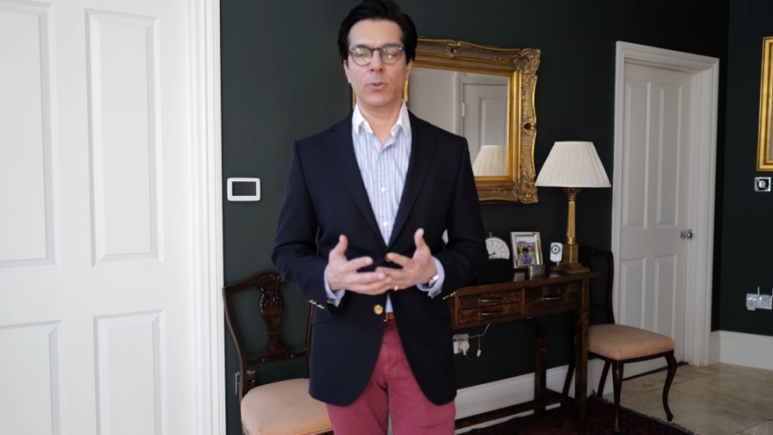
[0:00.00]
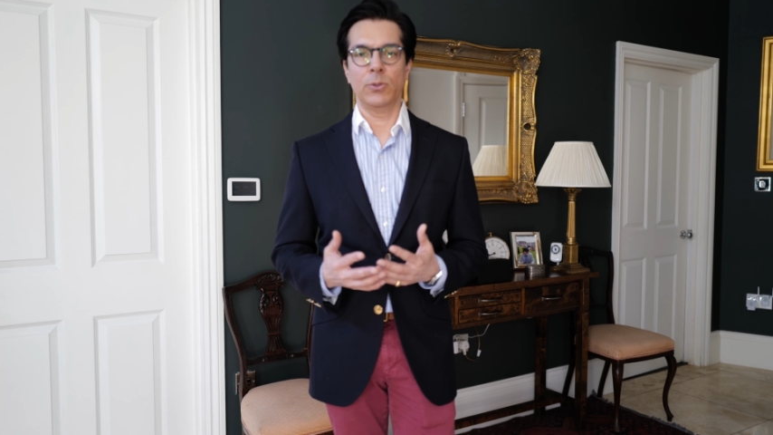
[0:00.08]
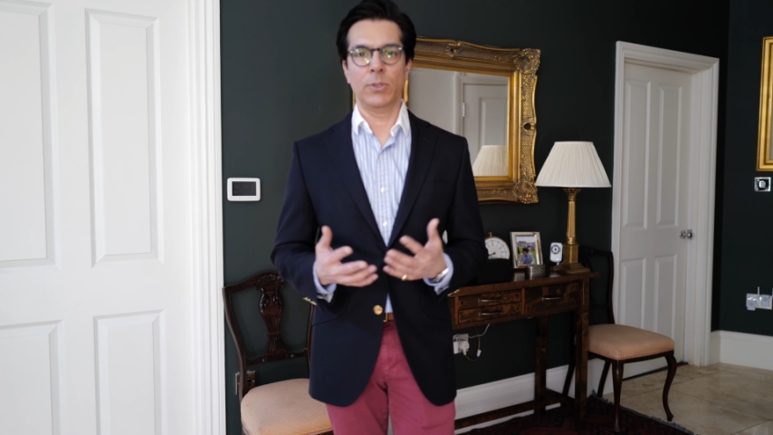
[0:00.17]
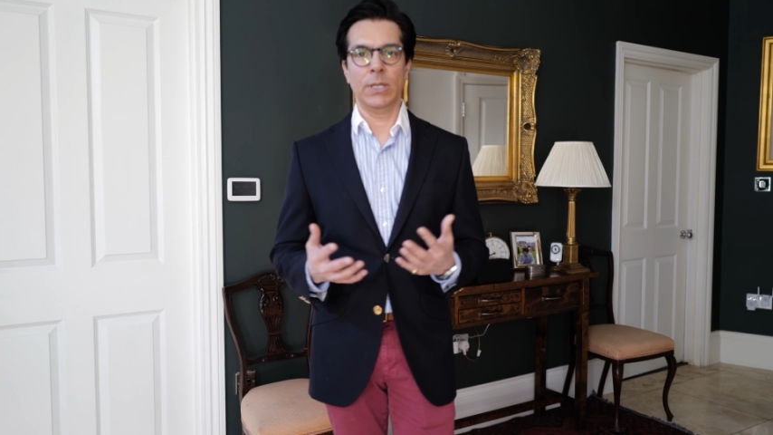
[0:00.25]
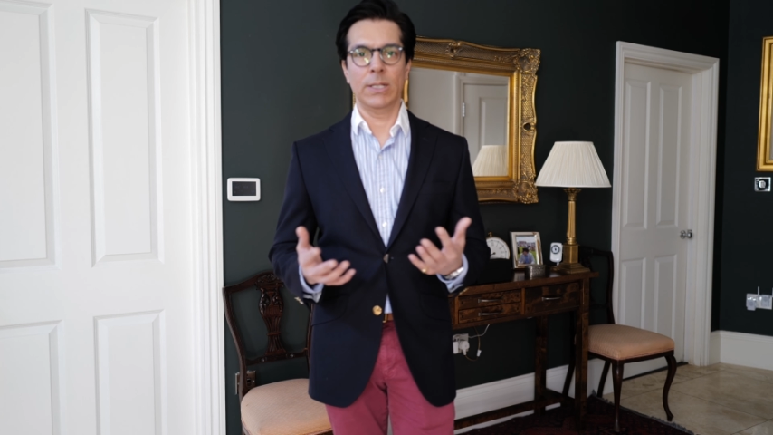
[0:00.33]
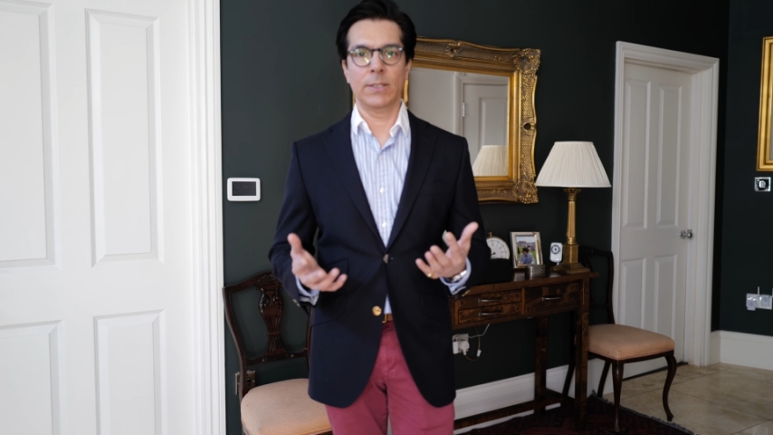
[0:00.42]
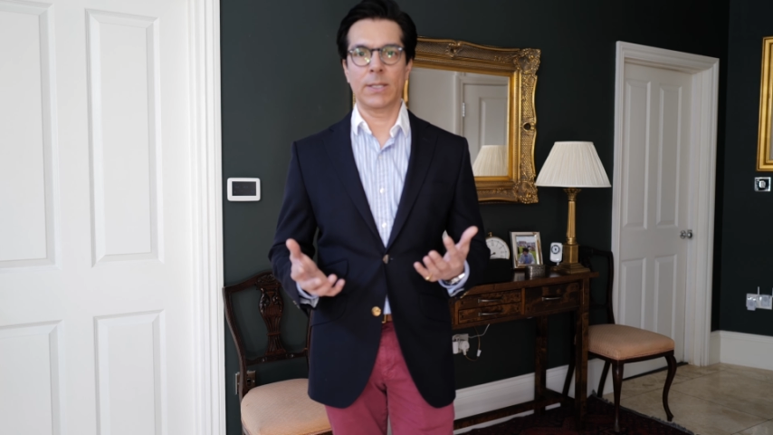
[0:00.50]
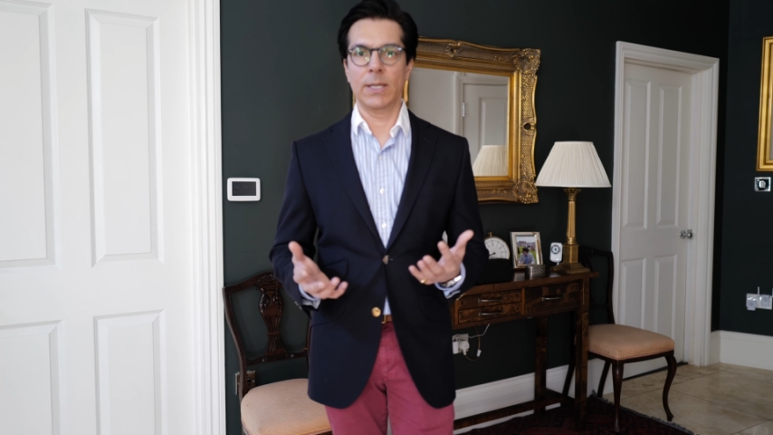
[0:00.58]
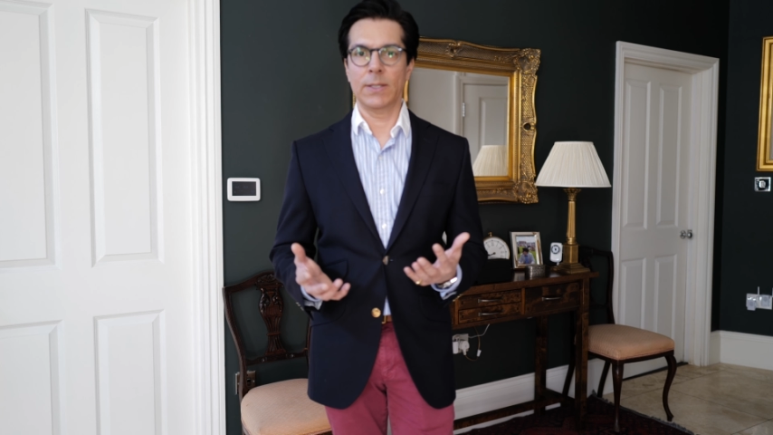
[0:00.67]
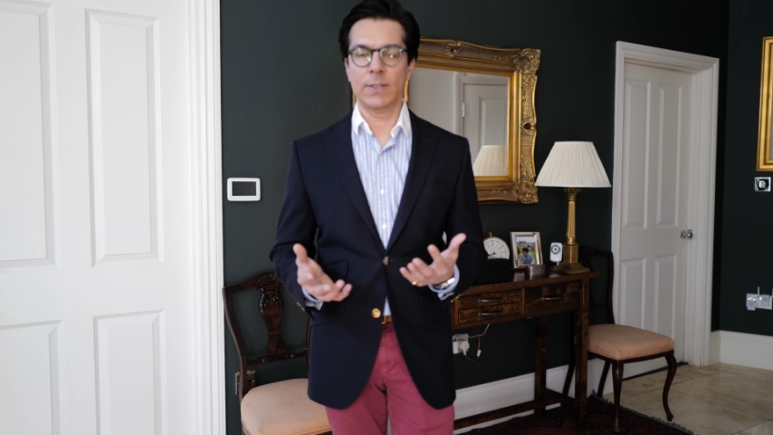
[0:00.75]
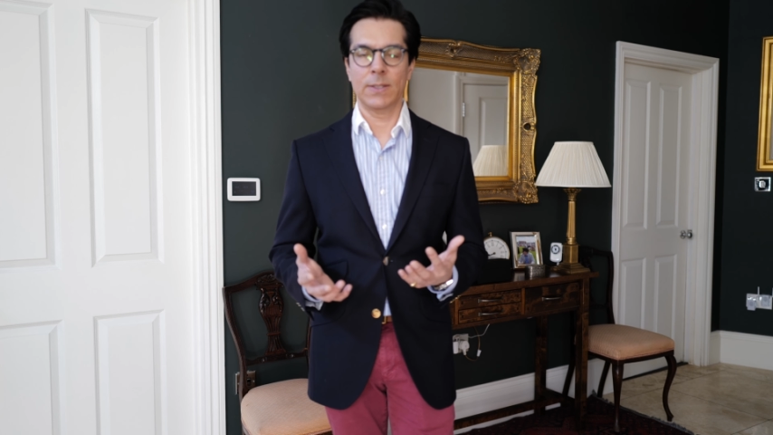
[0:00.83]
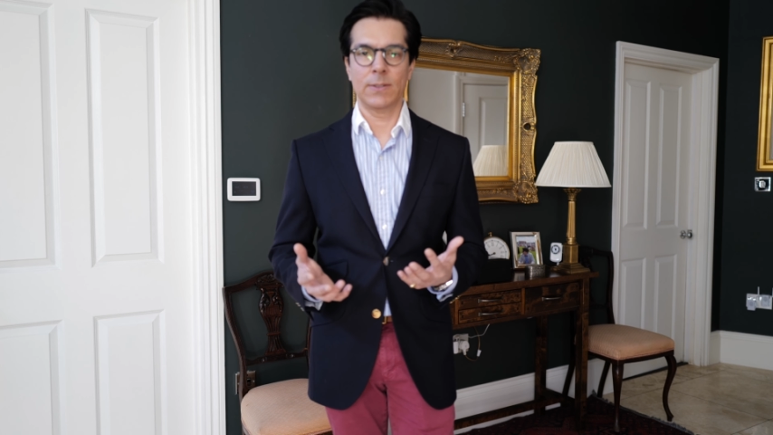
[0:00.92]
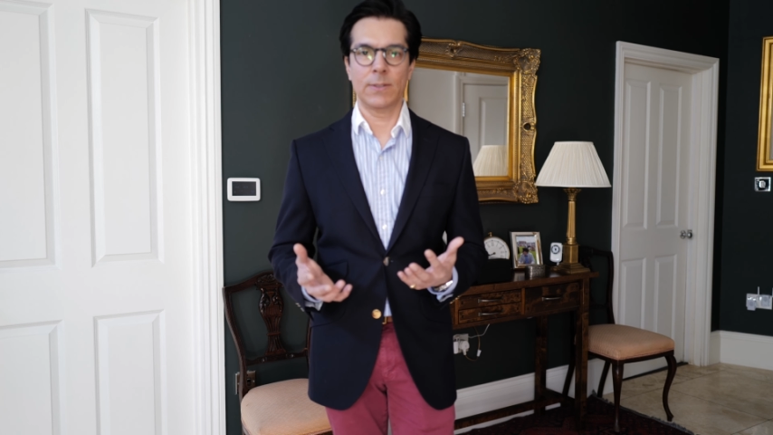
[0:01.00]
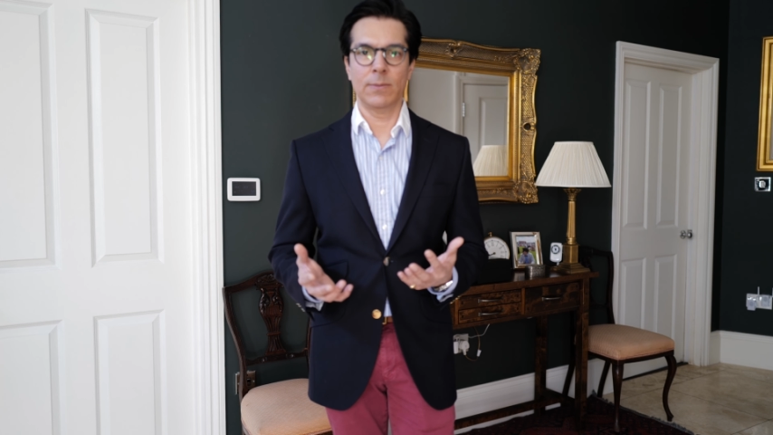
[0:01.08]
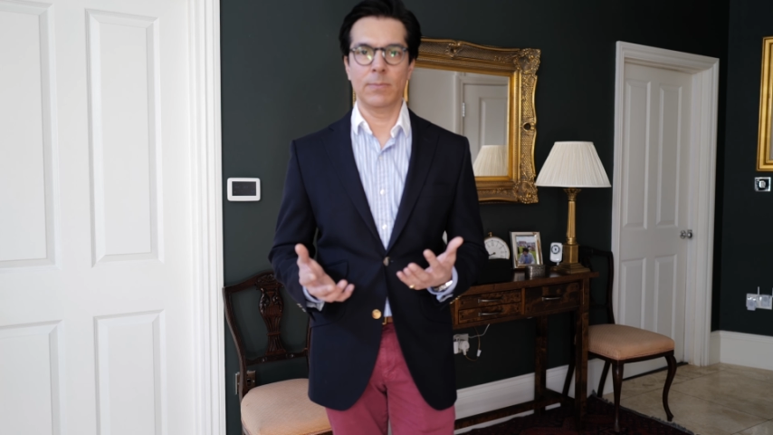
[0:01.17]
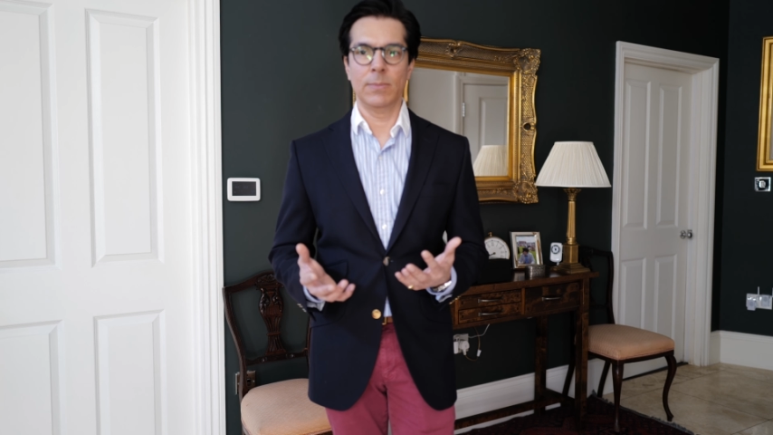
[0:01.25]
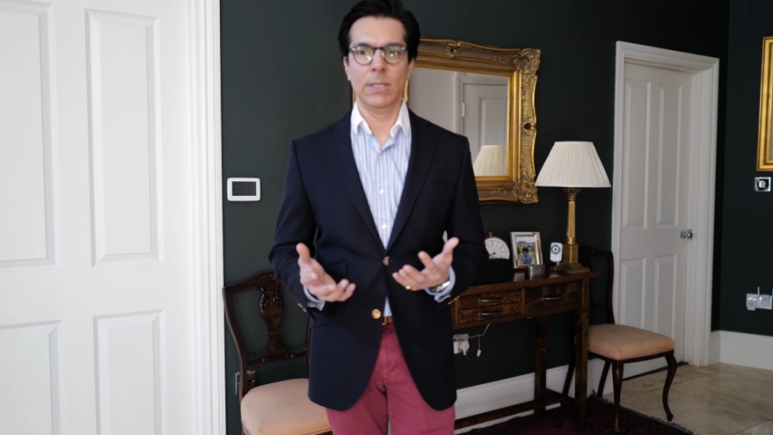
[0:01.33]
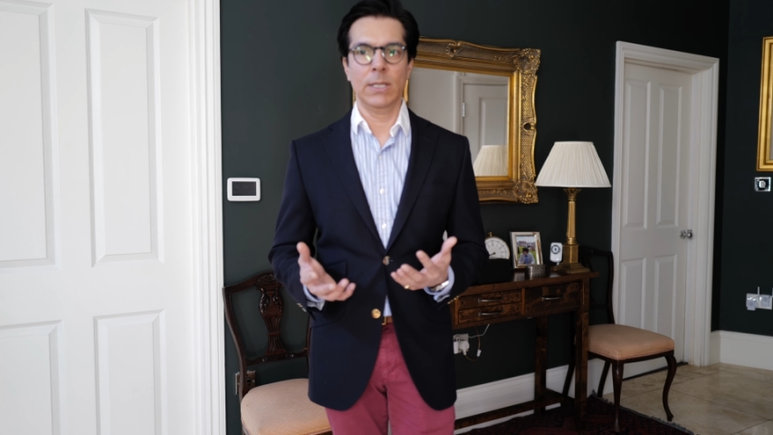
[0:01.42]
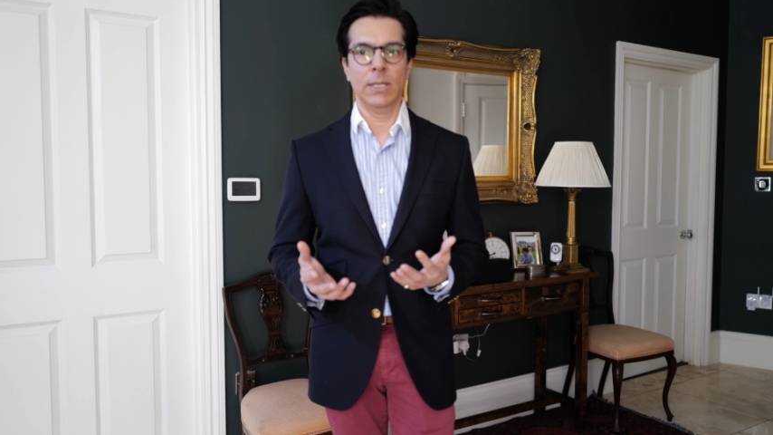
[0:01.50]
or the healthcare system